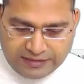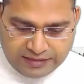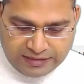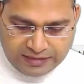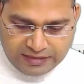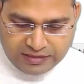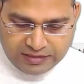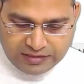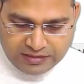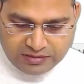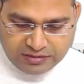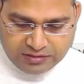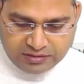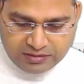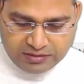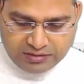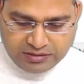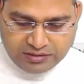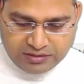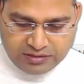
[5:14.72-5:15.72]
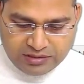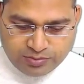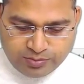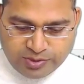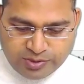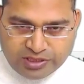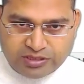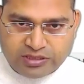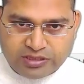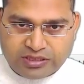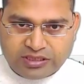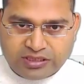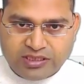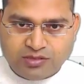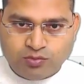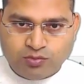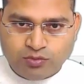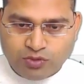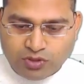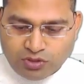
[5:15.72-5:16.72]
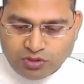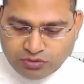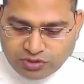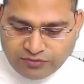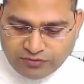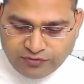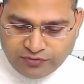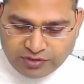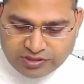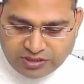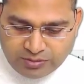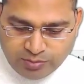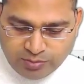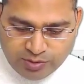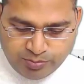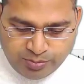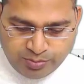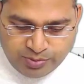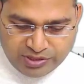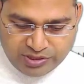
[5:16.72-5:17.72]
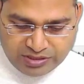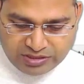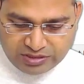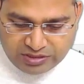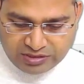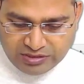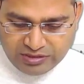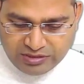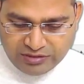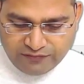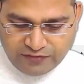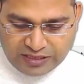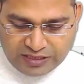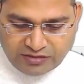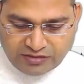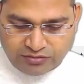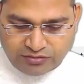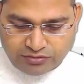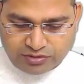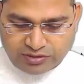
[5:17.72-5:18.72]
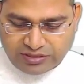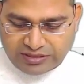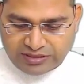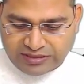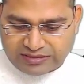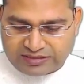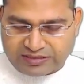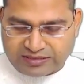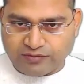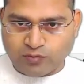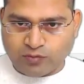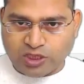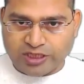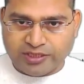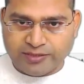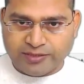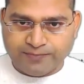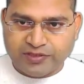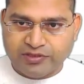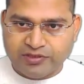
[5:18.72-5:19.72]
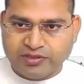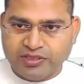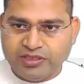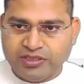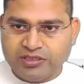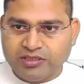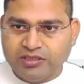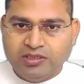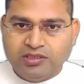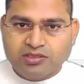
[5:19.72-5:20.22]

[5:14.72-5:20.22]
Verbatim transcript: and in this particular case we want to say for example print the values x and y okay